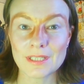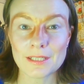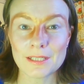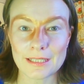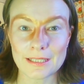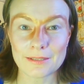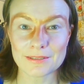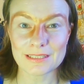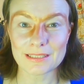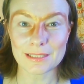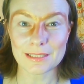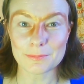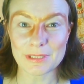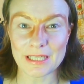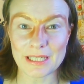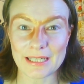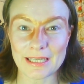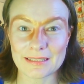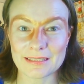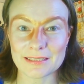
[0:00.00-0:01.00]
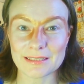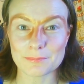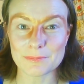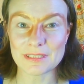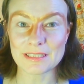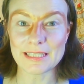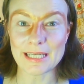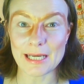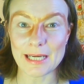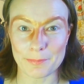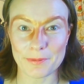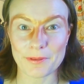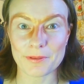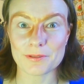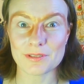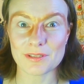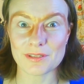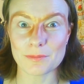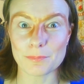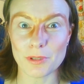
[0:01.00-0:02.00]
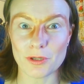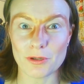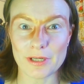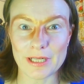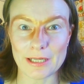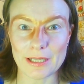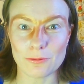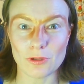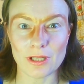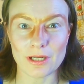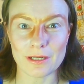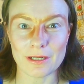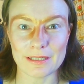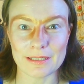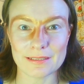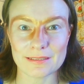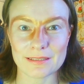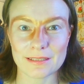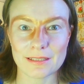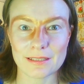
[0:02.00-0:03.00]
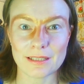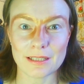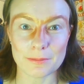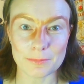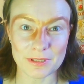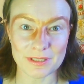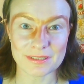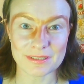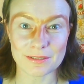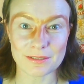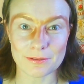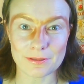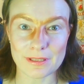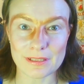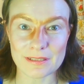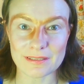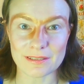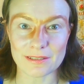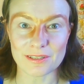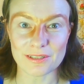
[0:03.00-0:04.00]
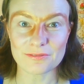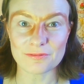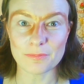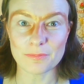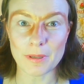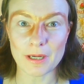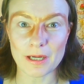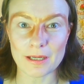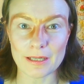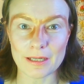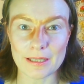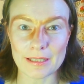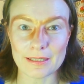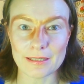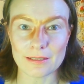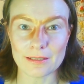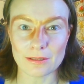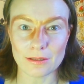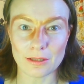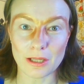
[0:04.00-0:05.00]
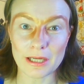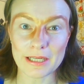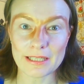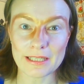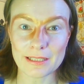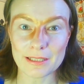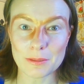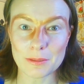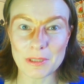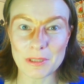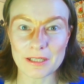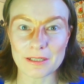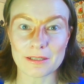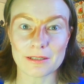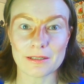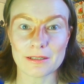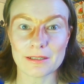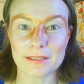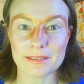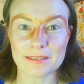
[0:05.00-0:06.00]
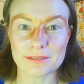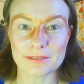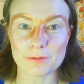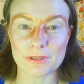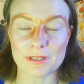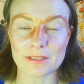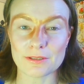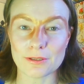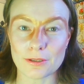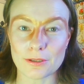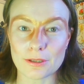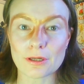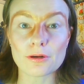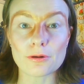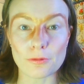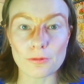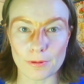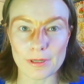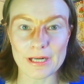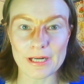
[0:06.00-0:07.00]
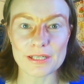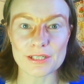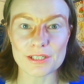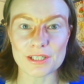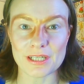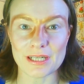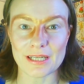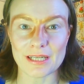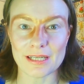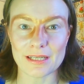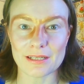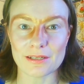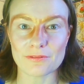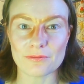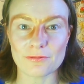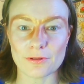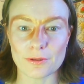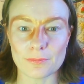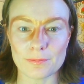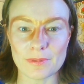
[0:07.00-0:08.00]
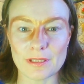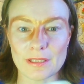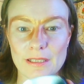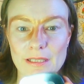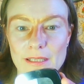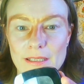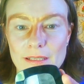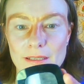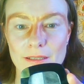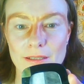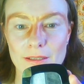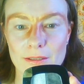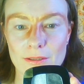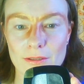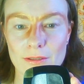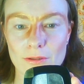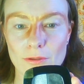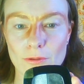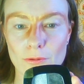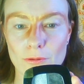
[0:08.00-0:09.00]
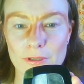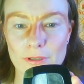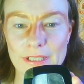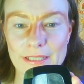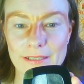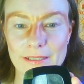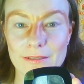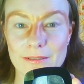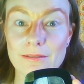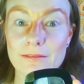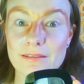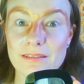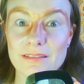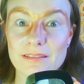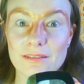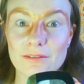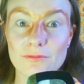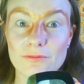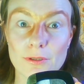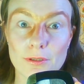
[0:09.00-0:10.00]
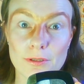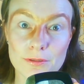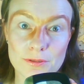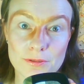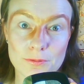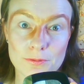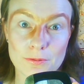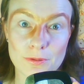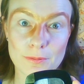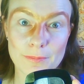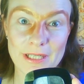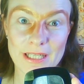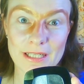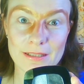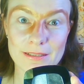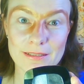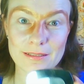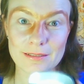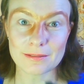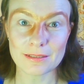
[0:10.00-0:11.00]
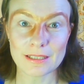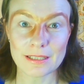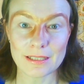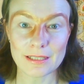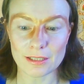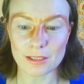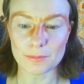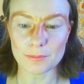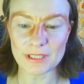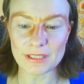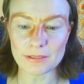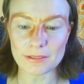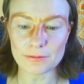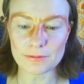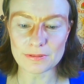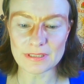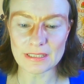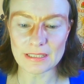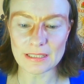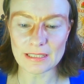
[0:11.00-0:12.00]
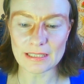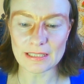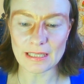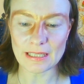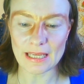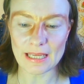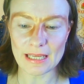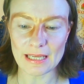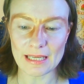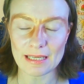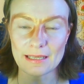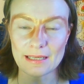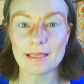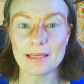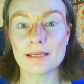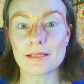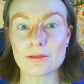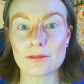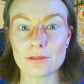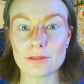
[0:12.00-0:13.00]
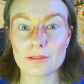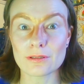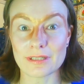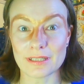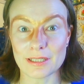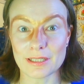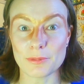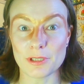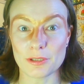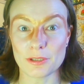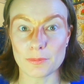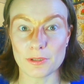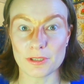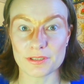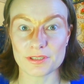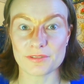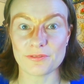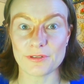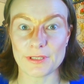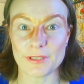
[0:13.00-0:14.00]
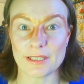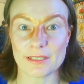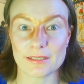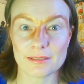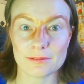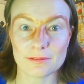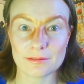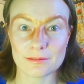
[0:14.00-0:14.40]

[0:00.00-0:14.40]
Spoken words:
Now it's time to add some depth to the barn owl eyes. I'm going to start this off by lining my eyes with a dark gray shade from the L'Oreal Silver Couture palette, and I'll be using an angled eyebrow brush for that.